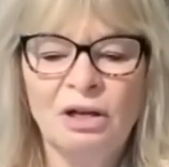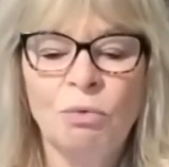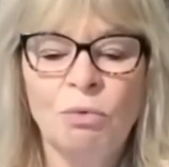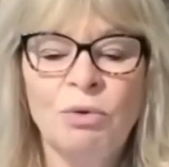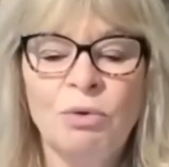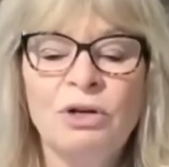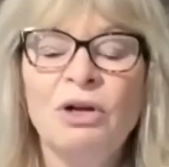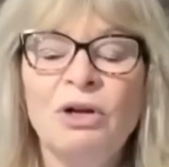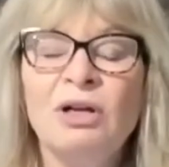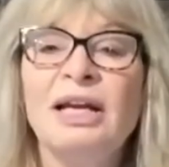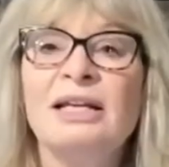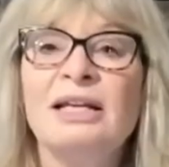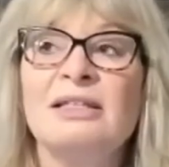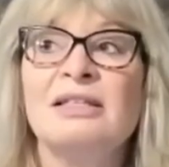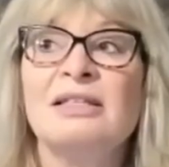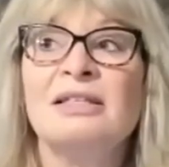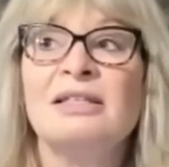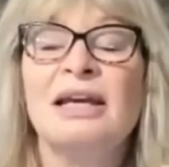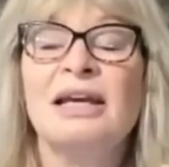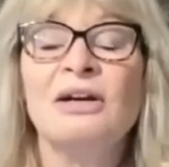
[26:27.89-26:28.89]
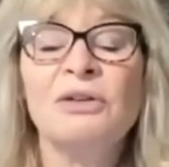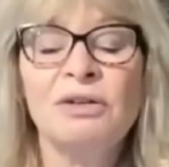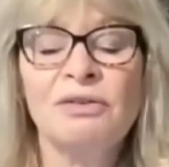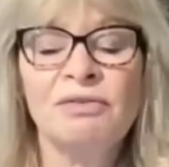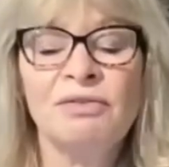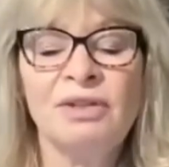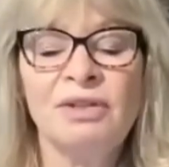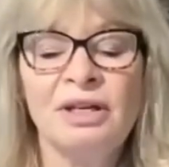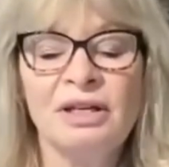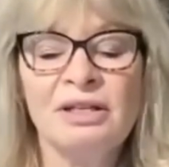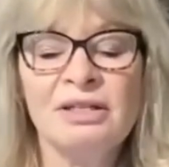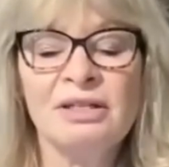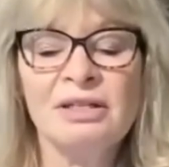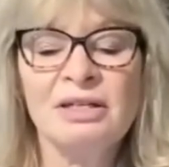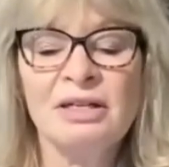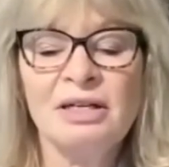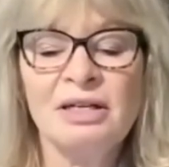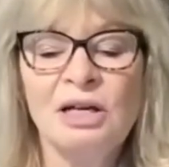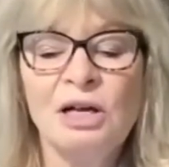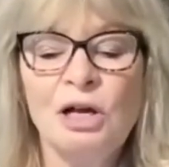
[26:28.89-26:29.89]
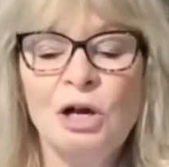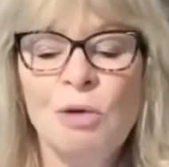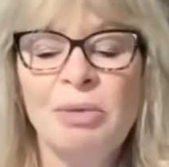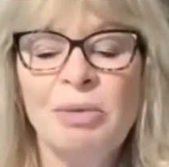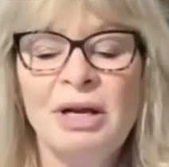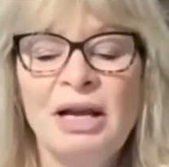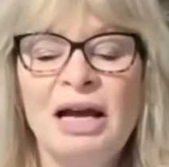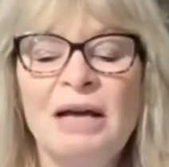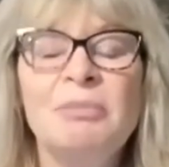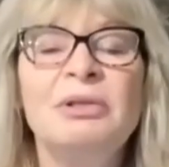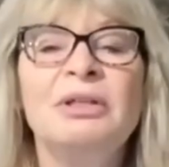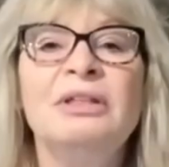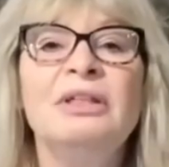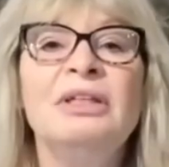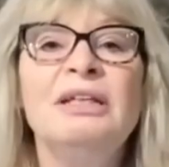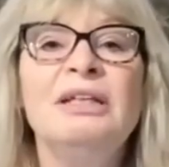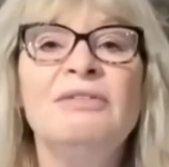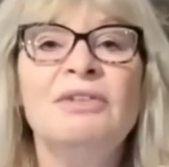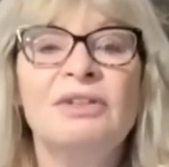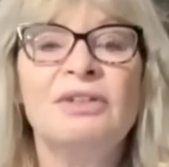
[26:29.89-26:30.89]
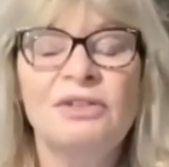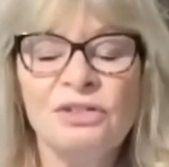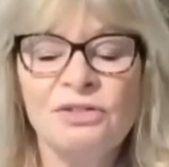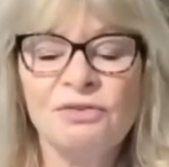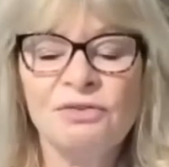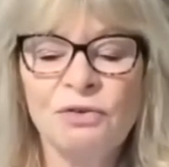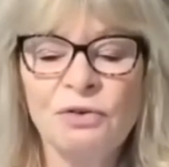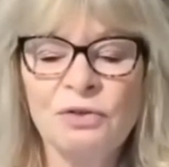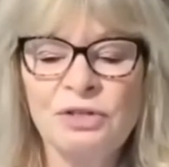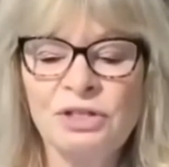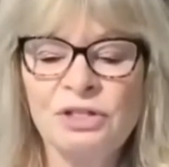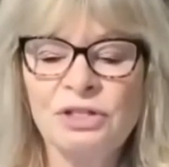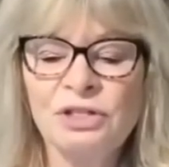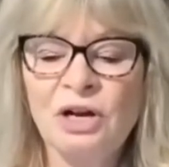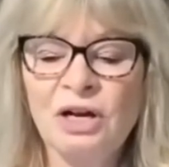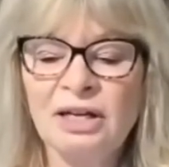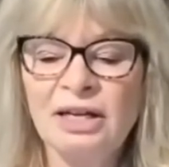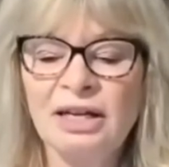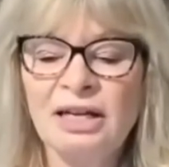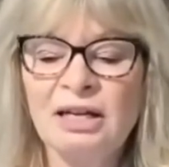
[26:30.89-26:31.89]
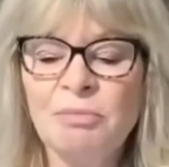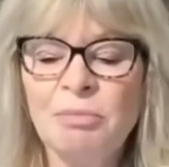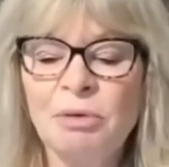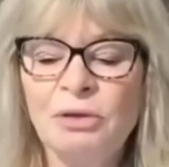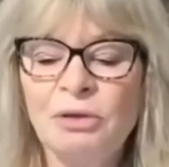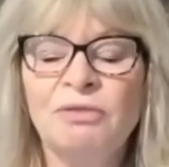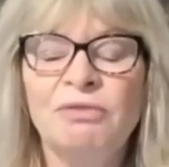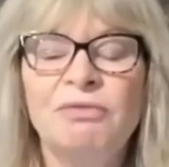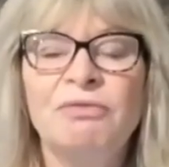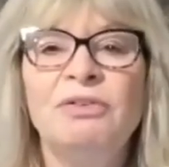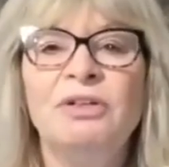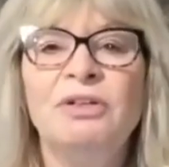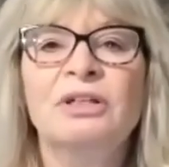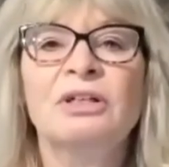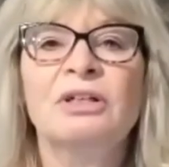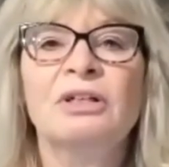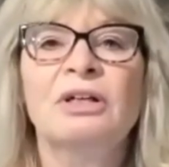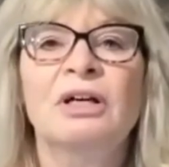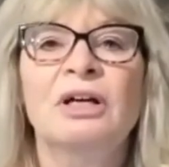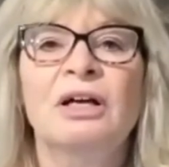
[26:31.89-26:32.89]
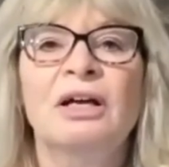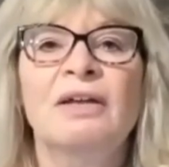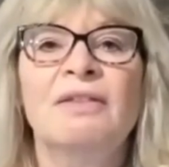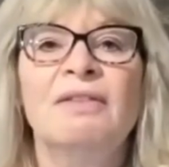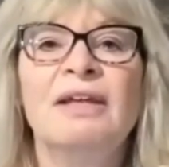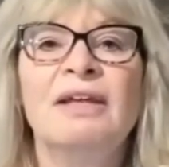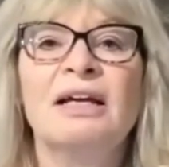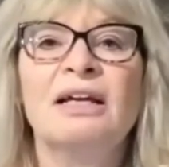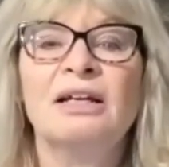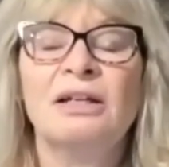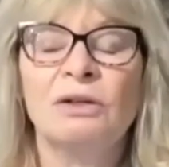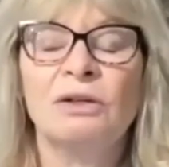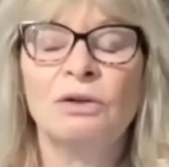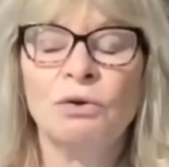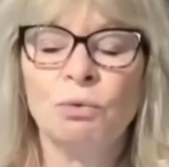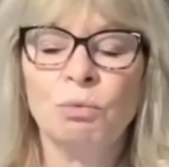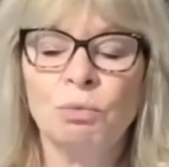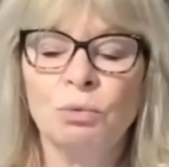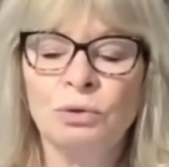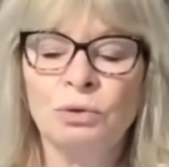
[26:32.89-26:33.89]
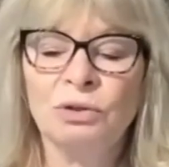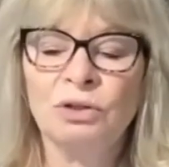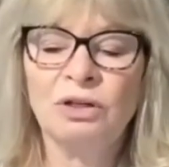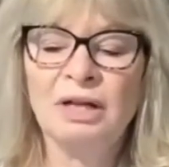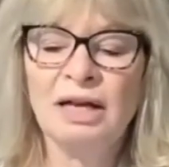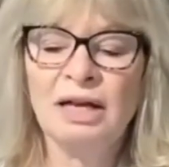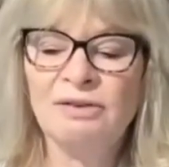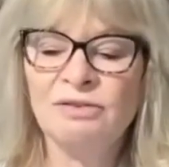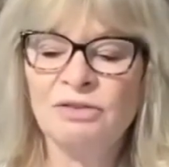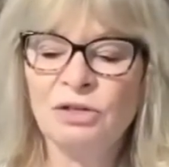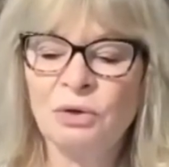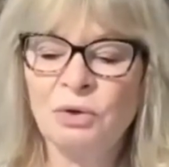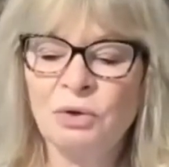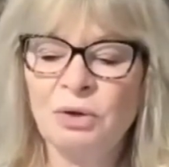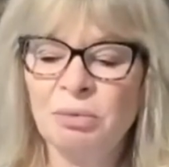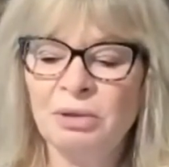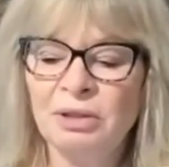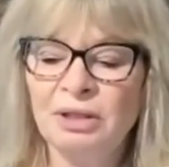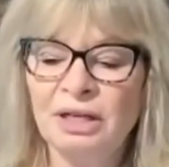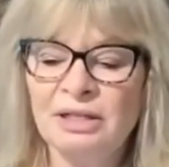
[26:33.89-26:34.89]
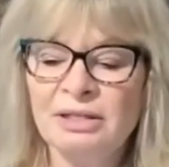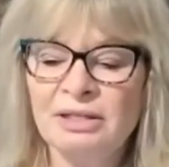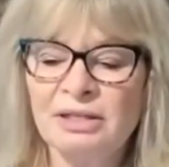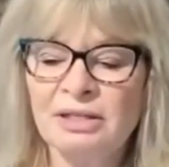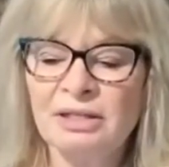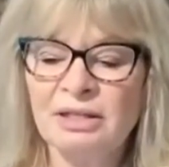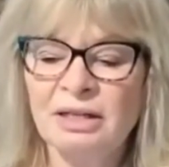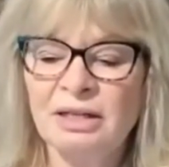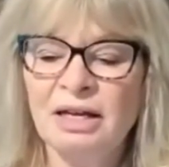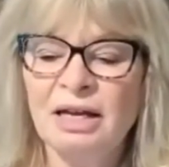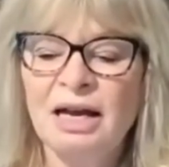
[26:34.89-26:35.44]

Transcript: We all get scared of things, but I believe that this verse is talking about the fear that can rule our lives and cripple us.